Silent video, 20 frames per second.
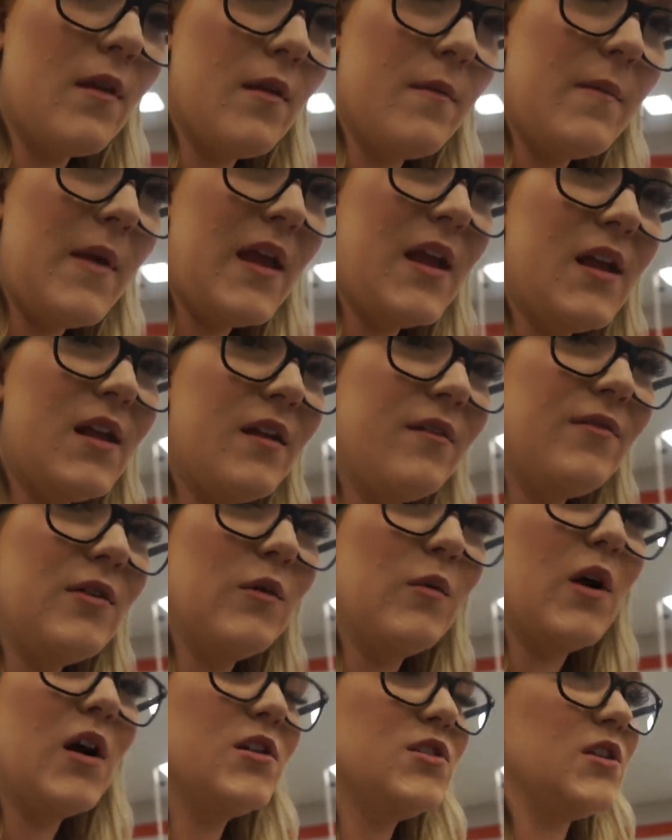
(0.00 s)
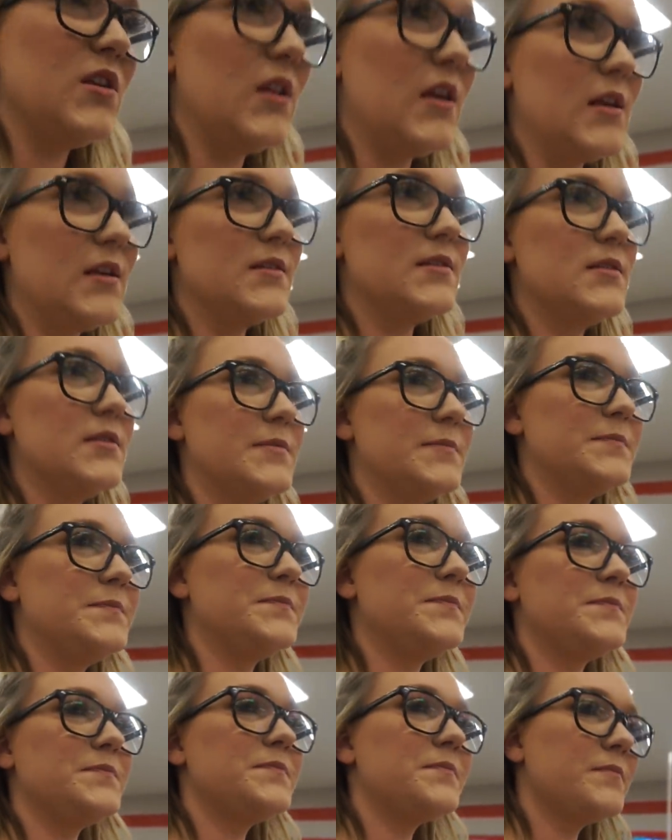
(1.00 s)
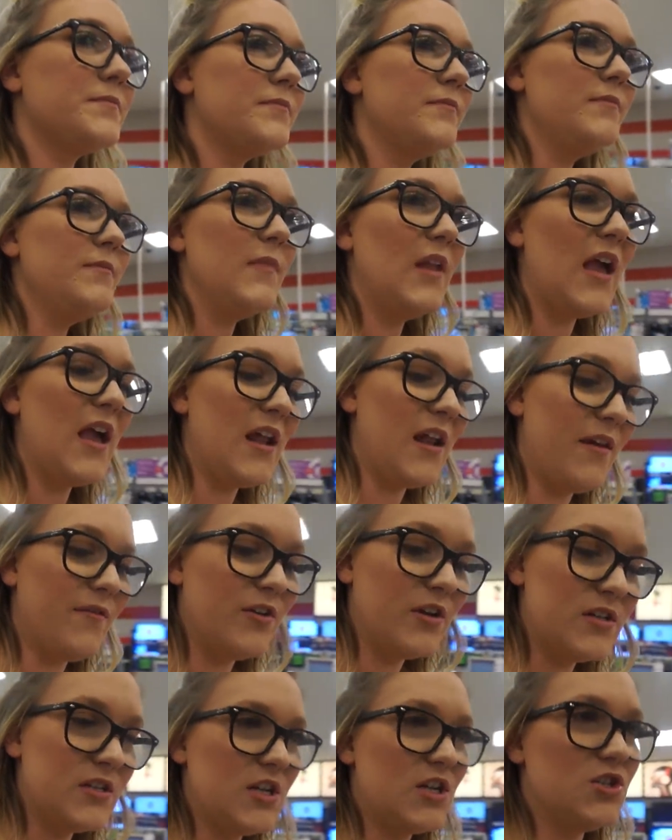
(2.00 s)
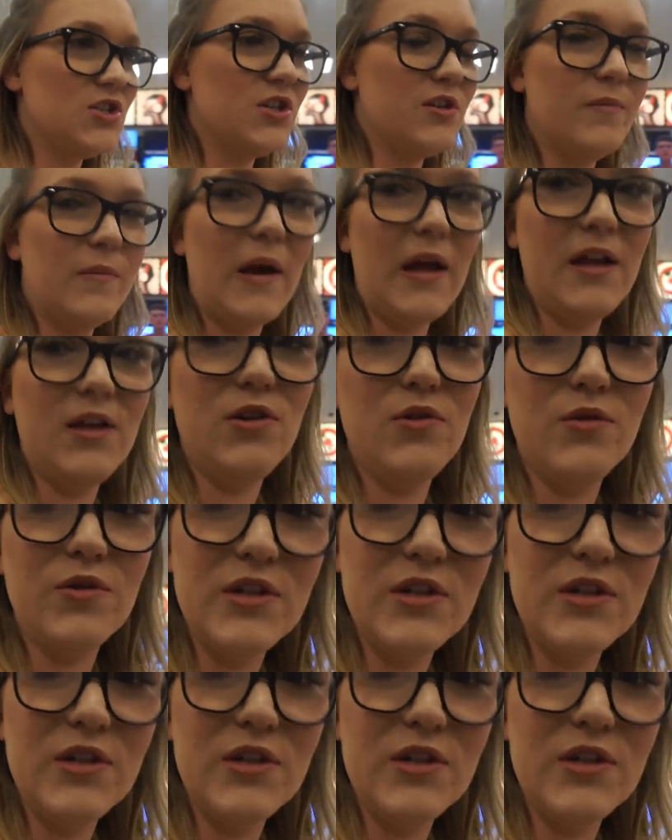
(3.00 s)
Megan, if you're watching this, I had every intention of buying you